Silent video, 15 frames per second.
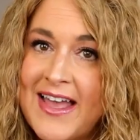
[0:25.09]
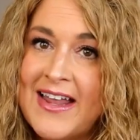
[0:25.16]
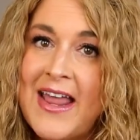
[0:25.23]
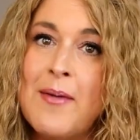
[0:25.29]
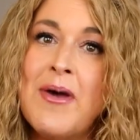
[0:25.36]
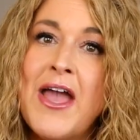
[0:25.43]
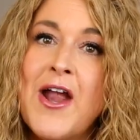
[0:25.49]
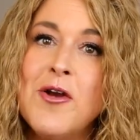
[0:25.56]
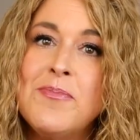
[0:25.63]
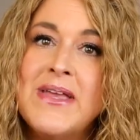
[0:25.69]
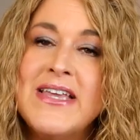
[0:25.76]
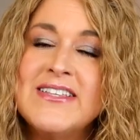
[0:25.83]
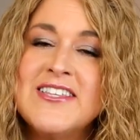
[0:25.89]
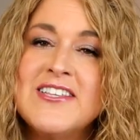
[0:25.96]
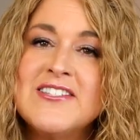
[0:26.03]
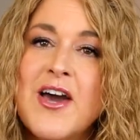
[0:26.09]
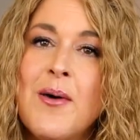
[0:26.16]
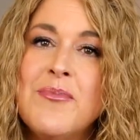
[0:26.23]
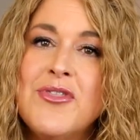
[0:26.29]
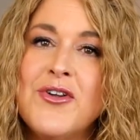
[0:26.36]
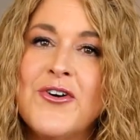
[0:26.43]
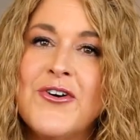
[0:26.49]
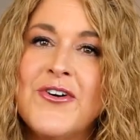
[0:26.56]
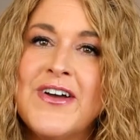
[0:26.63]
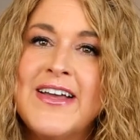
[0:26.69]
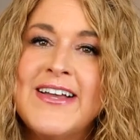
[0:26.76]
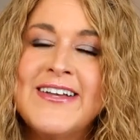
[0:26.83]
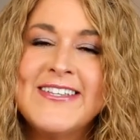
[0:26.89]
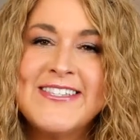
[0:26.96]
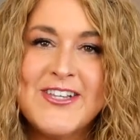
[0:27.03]
And Emma Hairpiece has come through.
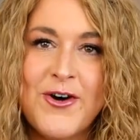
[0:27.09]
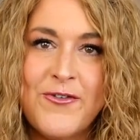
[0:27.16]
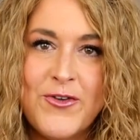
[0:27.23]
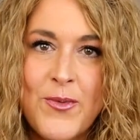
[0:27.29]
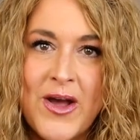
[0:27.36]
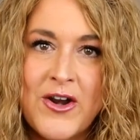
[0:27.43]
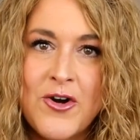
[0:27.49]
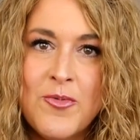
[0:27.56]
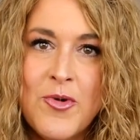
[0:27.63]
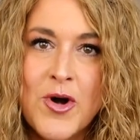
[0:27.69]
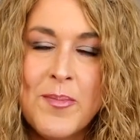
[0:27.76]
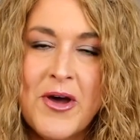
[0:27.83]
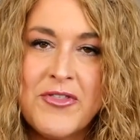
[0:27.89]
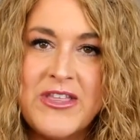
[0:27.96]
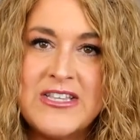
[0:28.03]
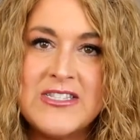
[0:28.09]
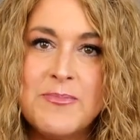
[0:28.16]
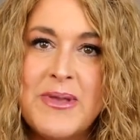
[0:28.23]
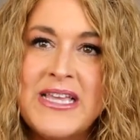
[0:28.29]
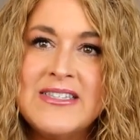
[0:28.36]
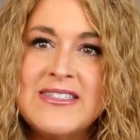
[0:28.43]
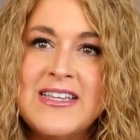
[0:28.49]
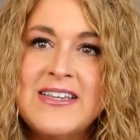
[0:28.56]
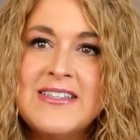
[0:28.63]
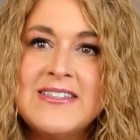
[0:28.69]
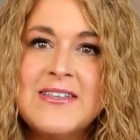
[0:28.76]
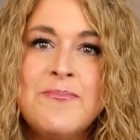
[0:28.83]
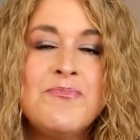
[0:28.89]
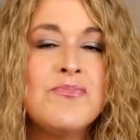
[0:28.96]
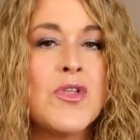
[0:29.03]
So if you want to know more about these
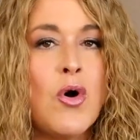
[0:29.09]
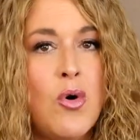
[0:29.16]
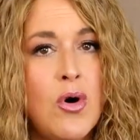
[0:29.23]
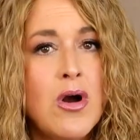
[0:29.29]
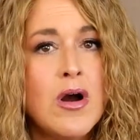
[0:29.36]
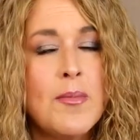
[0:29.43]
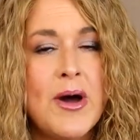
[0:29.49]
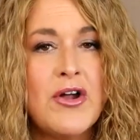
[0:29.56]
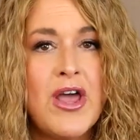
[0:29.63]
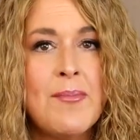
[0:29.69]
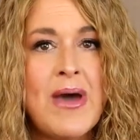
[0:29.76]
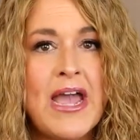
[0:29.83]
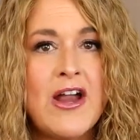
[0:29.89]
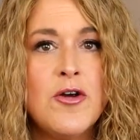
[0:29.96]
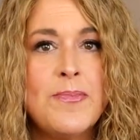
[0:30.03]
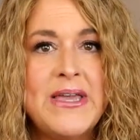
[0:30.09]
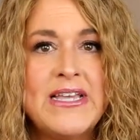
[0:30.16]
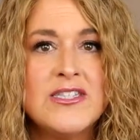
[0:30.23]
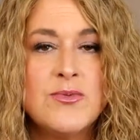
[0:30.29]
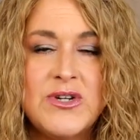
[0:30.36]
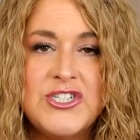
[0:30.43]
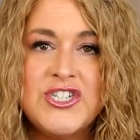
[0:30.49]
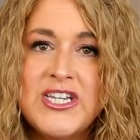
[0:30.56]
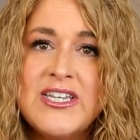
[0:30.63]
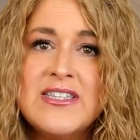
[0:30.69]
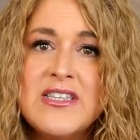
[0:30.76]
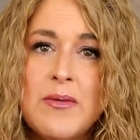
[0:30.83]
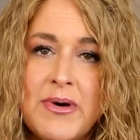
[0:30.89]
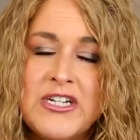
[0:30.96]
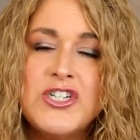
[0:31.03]
pieces, or about Emma Hairpiece, which
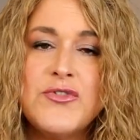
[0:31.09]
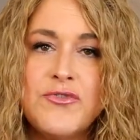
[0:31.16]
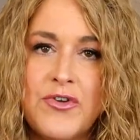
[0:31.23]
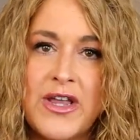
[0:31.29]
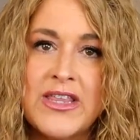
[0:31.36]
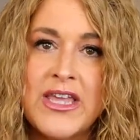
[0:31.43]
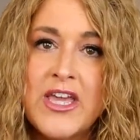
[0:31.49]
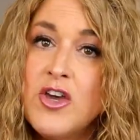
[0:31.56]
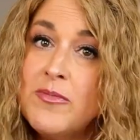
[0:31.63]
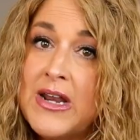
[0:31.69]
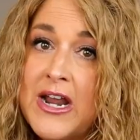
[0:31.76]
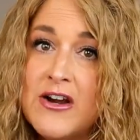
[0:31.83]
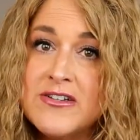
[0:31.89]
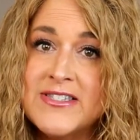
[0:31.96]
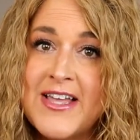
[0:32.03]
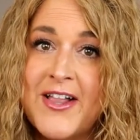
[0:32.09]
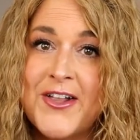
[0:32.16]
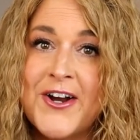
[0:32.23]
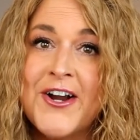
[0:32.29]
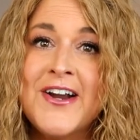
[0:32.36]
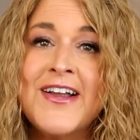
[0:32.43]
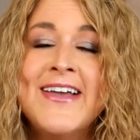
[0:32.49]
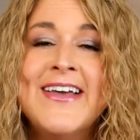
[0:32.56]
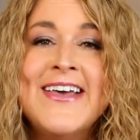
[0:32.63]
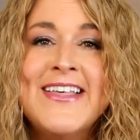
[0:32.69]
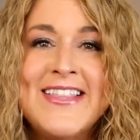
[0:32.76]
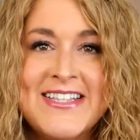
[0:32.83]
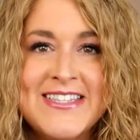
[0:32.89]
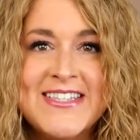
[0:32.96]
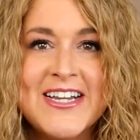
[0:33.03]
is a budget-friendly human hair seller,
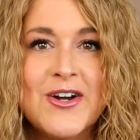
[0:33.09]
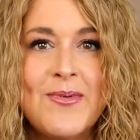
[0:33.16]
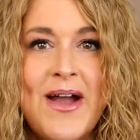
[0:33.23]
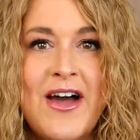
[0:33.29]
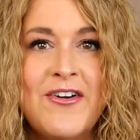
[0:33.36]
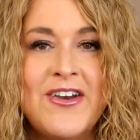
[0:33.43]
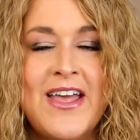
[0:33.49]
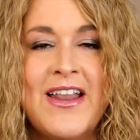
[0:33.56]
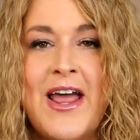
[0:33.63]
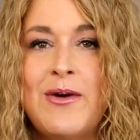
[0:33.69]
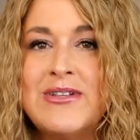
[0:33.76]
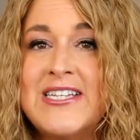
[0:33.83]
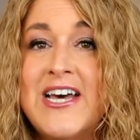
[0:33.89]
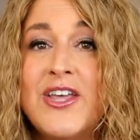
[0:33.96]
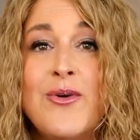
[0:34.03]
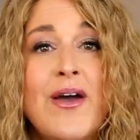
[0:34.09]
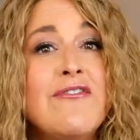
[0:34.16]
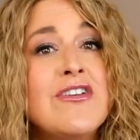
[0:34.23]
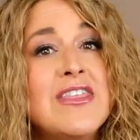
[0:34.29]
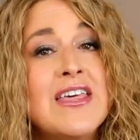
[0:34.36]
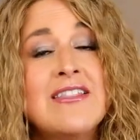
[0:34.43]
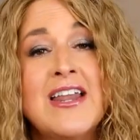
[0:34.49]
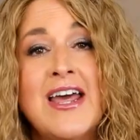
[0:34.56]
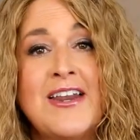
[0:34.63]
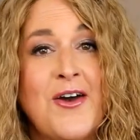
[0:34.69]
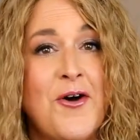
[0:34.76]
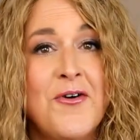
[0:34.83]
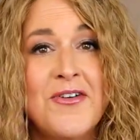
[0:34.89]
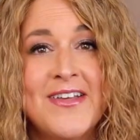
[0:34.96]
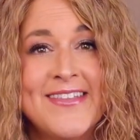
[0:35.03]
then stick around and I will tell you everything that I
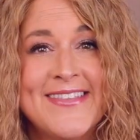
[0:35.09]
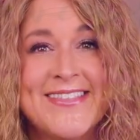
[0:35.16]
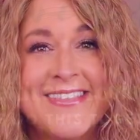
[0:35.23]
know.